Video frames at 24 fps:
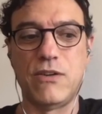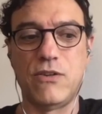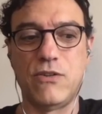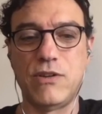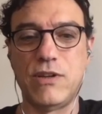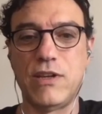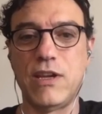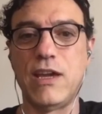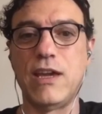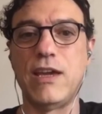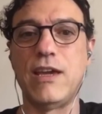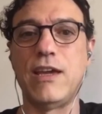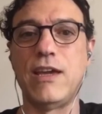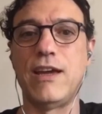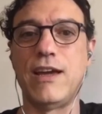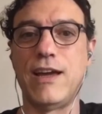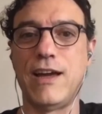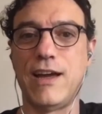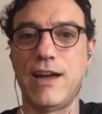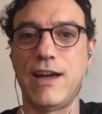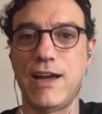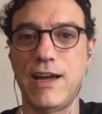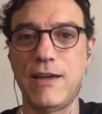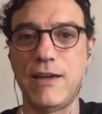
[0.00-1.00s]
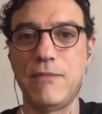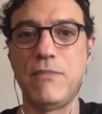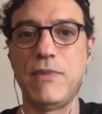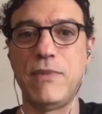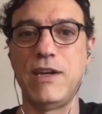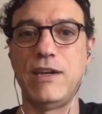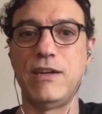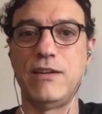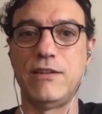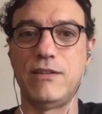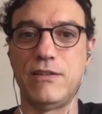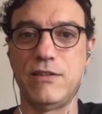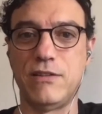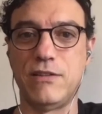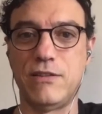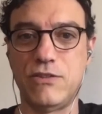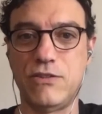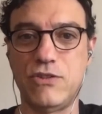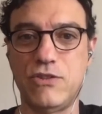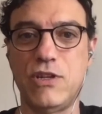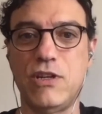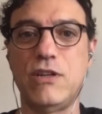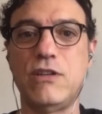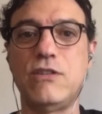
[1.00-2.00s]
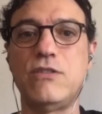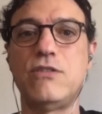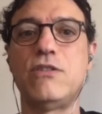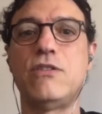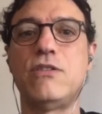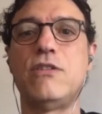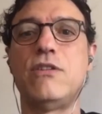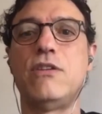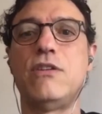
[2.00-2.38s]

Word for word: okay i make this change